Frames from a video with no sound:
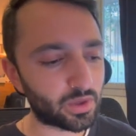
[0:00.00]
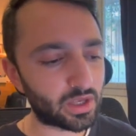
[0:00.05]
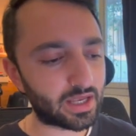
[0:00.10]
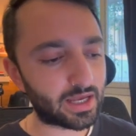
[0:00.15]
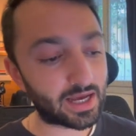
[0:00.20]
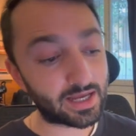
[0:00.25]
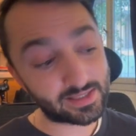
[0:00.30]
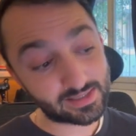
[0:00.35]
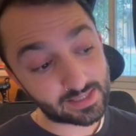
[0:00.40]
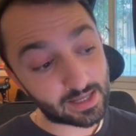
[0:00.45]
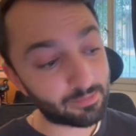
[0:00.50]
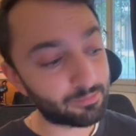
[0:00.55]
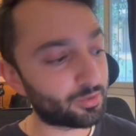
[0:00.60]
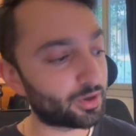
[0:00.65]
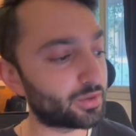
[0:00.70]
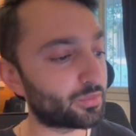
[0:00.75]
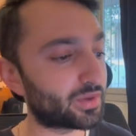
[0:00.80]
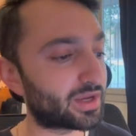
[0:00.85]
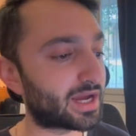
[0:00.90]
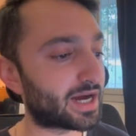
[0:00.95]
At some
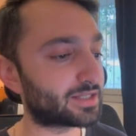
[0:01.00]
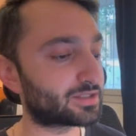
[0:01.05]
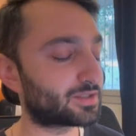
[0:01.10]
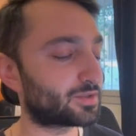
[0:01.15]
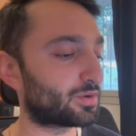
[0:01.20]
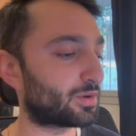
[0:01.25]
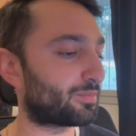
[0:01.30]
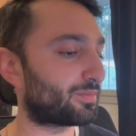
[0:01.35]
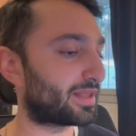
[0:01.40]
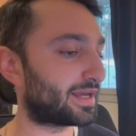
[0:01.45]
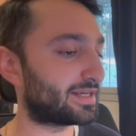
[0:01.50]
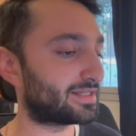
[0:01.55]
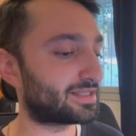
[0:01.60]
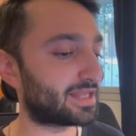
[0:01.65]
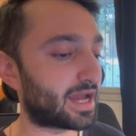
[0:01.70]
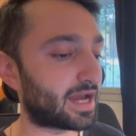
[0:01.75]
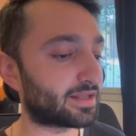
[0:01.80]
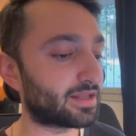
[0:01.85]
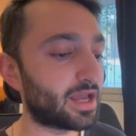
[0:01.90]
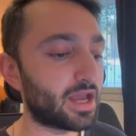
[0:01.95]
point we got to a place
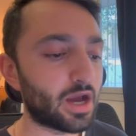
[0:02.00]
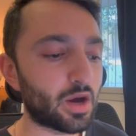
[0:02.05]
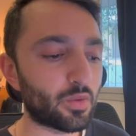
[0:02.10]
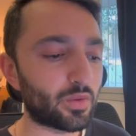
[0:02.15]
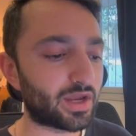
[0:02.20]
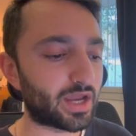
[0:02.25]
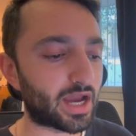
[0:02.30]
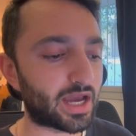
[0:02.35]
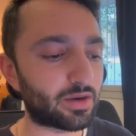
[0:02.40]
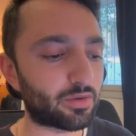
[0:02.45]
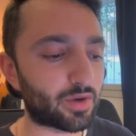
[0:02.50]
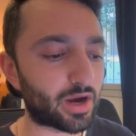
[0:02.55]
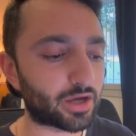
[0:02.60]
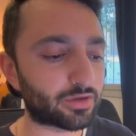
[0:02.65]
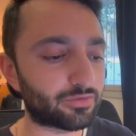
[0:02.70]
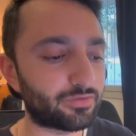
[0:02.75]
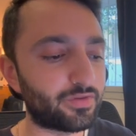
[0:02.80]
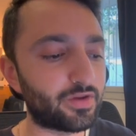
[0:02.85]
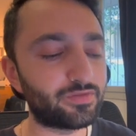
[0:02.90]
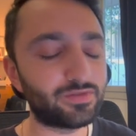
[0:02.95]
that we had
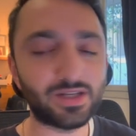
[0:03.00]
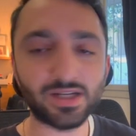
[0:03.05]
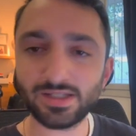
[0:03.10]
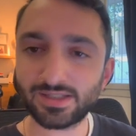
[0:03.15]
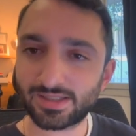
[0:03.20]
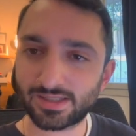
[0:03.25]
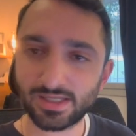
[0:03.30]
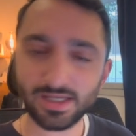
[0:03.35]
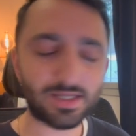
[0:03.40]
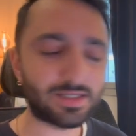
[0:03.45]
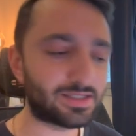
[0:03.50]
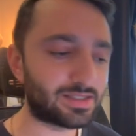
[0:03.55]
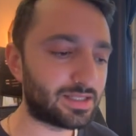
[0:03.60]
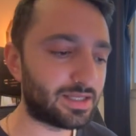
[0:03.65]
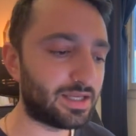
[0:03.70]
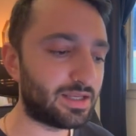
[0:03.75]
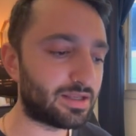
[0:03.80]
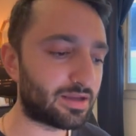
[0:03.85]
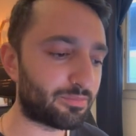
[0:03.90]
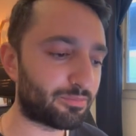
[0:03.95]
around 50 and
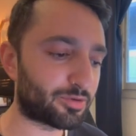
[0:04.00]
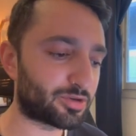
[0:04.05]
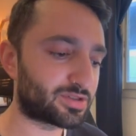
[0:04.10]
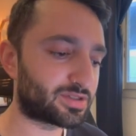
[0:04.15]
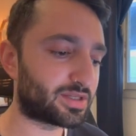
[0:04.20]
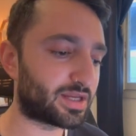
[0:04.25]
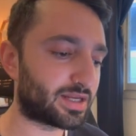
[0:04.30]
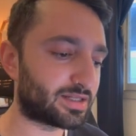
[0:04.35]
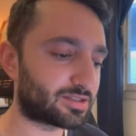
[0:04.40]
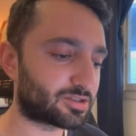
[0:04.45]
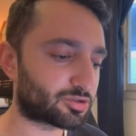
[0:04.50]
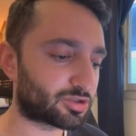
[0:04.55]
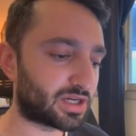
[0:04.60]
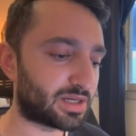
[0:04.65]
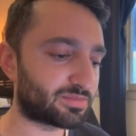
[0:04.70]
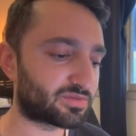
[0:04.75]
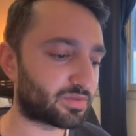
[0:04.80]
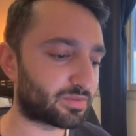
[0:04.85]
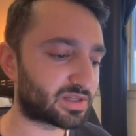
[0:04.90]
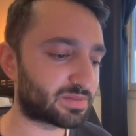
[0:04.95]
60%
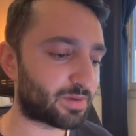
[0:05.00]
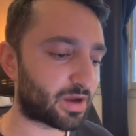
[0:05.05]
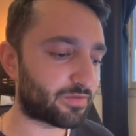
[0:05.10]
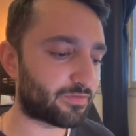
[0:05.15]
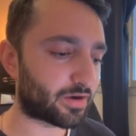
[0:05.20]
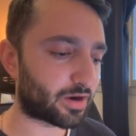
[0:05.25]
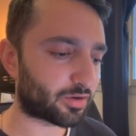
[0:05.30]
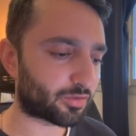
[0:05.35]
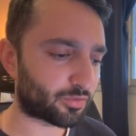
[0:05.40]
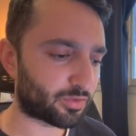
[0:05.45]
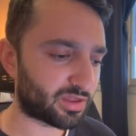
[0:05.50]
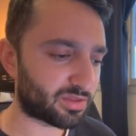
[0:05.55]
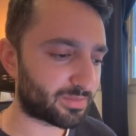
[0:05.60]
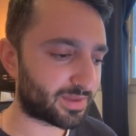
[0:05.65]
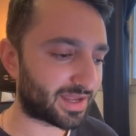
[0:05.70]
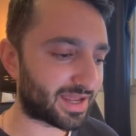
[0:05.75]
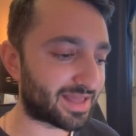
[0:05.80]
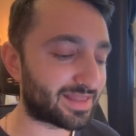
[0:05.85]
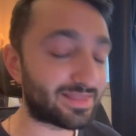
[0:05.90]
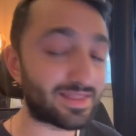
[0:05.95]
streams from Spotify
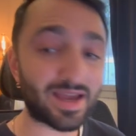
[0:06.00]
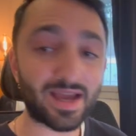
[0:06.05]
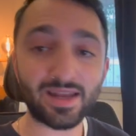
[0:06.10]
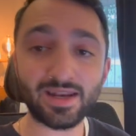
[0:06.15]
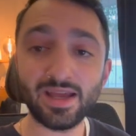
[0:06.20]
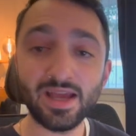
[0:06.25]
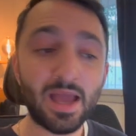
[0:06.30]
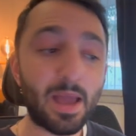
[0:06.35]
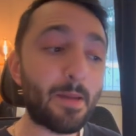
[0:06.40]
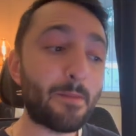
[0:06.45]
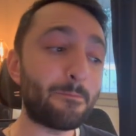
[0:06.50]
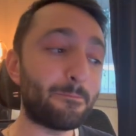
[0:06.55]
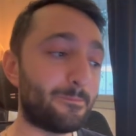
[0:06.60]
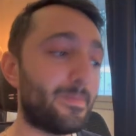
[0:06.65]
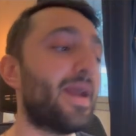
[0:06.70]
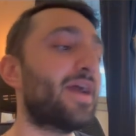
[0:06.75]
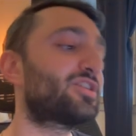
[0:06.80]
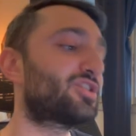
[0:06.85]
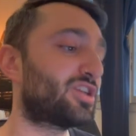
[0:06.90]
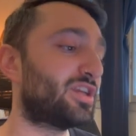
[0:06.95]
algorithmic, and then
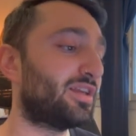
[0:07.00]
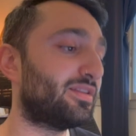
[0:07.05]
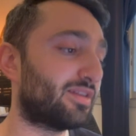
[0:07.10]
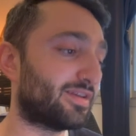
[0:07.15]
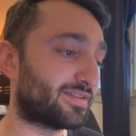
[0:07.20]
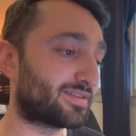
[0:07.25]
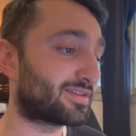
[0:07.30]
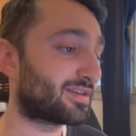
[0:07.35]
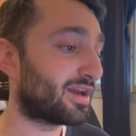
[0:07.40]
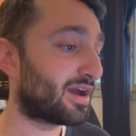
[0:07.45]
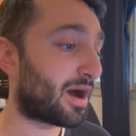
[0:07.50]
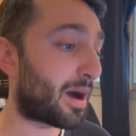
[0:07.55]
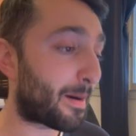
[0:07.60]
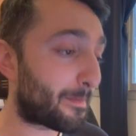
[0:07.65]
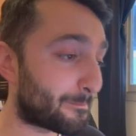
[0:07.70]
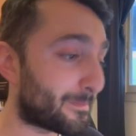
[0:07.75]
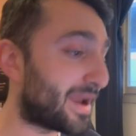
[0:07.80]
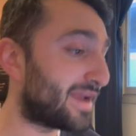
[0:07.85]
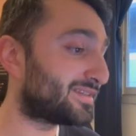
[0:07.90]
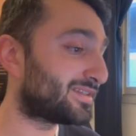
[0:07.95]
Matchy, this
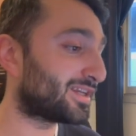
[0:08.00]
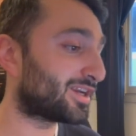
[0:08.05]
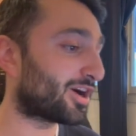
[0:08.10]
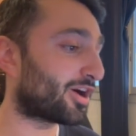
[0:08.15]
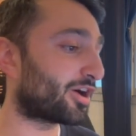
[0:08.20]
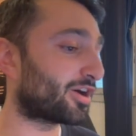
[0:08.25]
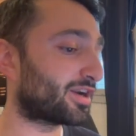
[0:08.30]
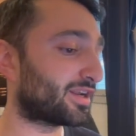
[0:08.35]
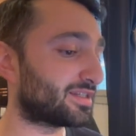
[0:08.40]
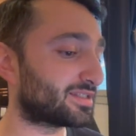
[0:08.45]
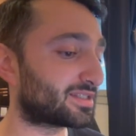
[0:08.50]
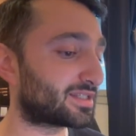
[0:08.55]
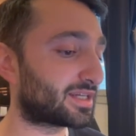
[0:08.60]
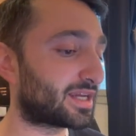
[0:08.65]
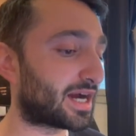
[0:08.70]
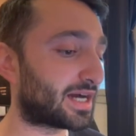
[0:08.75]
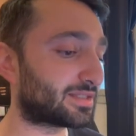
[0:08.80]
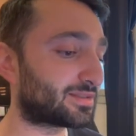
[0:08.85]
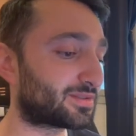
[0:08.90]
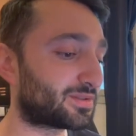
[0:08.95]
amazing artist,
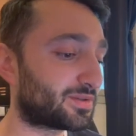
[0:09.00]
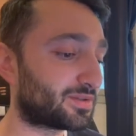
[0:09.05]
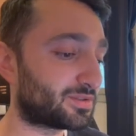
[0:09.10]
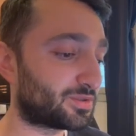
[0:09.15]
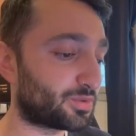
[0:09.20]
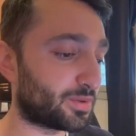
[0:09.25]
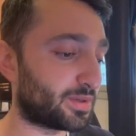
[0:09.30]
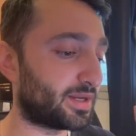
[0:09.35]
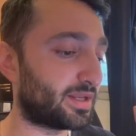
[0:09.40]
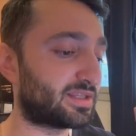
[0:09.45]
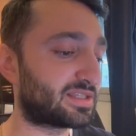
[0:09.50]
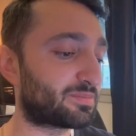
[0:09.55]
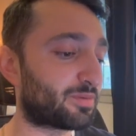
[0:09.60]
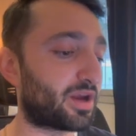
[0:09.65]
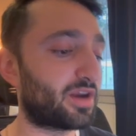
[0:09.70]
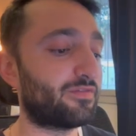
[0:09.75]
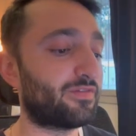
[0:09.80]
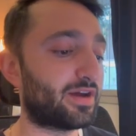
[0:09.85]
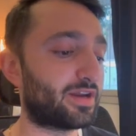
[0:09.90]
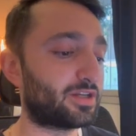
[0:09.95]
got to a
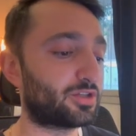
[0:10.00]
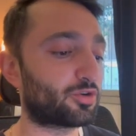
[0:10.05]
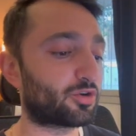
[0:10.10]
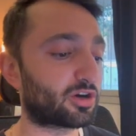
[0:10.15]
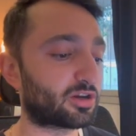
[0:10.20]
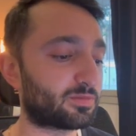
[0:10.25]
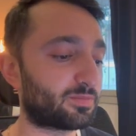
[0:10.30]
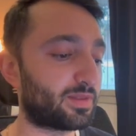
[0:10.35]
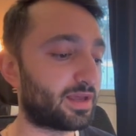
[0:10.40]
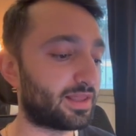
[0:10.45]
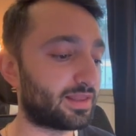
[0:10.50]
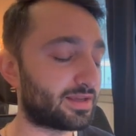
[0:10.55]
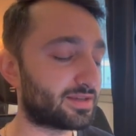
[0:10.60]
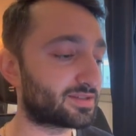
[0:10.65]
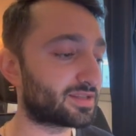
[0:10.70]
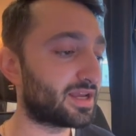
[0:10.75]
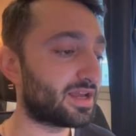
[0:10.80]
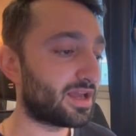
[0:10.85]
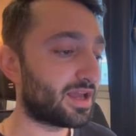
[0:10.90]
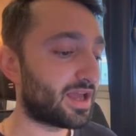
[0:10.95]
Spotify editorial
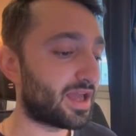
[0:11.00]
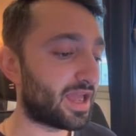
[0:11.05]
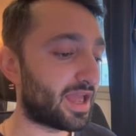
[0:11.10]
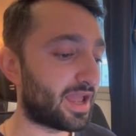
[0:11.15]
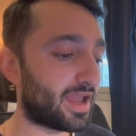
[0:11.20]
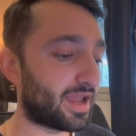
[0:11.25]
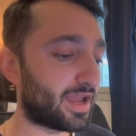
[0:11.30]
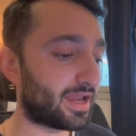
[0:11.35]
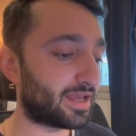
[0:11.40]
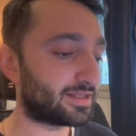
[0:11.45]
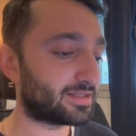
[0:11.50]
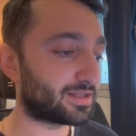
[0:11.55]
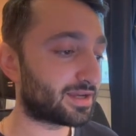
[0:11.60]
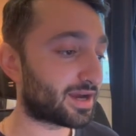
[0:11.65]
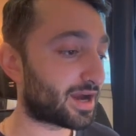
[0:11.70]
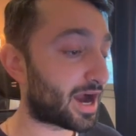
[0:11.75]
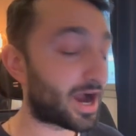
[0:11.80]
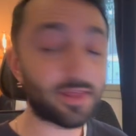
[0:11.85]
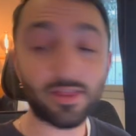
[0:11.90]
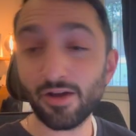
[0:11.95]
playlist,
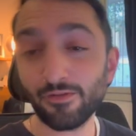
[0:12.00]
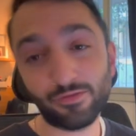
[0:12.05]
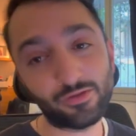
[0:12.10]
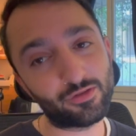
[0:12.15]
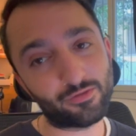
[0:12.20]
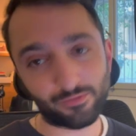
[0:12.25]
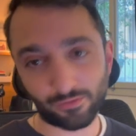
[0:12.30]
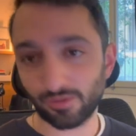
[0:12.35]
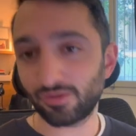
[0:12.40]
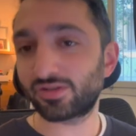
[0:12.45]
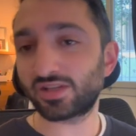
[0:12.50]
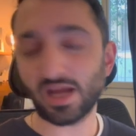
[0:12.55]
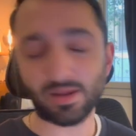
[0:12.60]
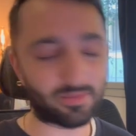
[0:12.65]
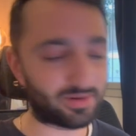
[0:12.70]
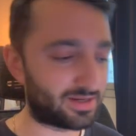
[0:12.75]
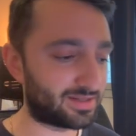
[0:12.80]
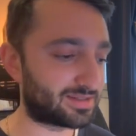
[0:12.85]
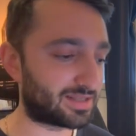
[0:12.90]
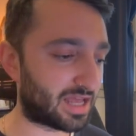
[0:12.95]
and not for the first
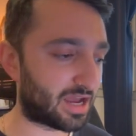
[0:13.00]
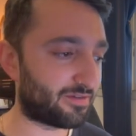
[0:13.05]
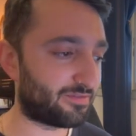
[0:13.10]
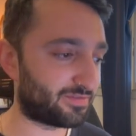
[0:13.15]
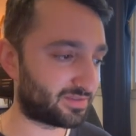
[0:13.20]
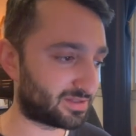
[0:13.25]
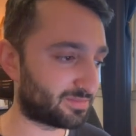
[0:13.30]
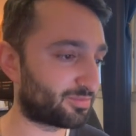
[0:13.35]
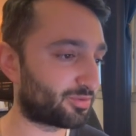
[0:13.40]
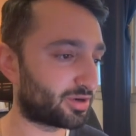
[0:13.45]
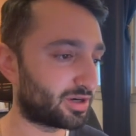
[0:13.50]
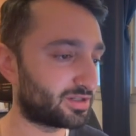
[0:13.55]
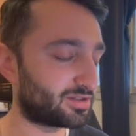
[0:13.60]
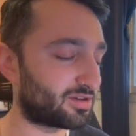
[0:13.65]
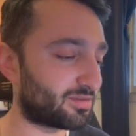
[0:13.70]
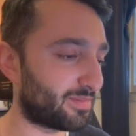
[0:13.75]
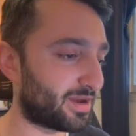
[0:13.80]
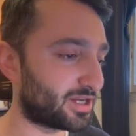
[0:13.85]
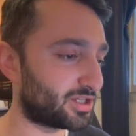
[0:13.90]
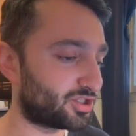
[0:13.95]
time in his life, it's important
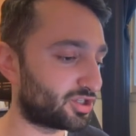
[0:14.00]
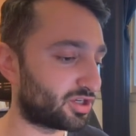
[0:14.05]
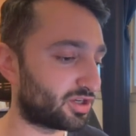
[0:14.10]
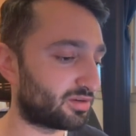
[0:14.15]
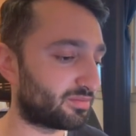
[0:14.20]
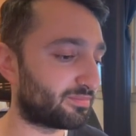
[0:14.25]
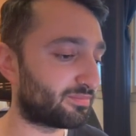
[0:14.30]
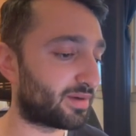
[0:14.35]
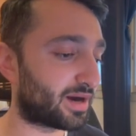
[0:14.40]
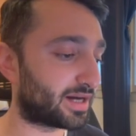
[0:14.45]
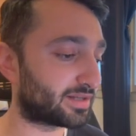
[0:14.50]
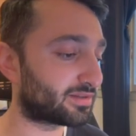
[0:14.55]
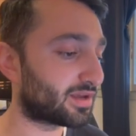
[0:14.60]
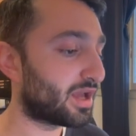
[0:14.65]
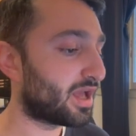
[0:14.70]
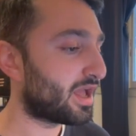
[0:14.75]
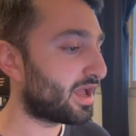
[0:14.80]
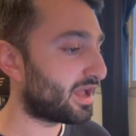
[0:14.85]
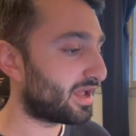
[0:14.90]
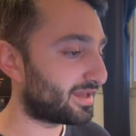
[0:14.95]
to mention,
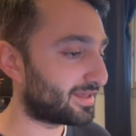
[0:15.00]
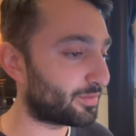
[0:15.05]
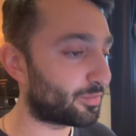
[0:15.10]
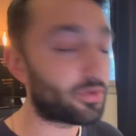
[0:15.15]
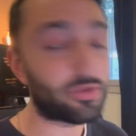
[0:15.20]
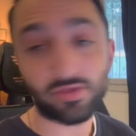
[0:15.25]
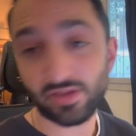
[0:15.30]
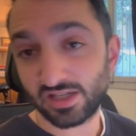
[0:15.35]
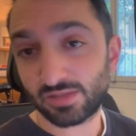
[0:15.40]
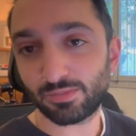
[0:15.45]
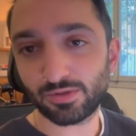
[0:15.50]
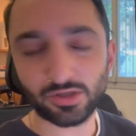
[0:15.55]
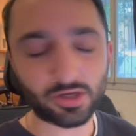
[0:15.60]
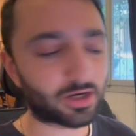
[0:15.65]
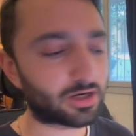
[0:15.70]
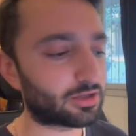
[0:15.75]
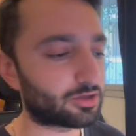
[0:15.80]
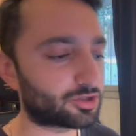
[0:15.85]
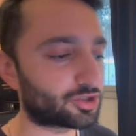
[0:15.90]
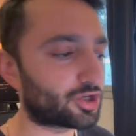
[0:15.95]
but with this
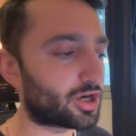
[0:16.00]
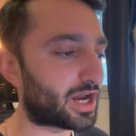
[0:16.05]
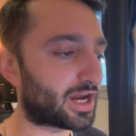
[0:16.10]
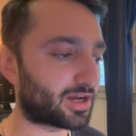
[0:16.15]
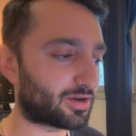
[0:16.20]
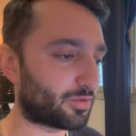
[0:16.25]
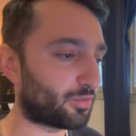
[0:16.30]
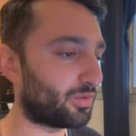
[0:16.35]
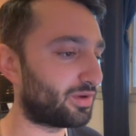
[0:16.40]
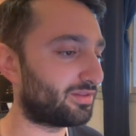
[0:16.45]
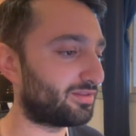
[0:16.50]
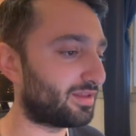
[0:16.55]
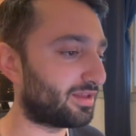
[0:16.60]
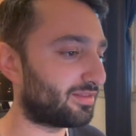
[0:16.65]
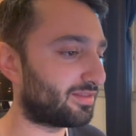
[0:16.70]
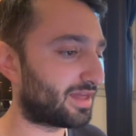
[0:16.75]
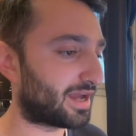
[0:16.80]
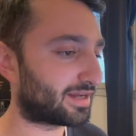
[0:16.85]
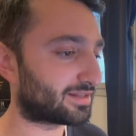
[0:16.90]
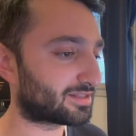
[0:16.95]
particular track we
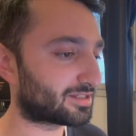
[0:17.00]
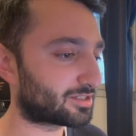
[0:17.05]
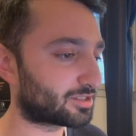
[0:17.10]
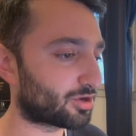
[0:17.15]
did that.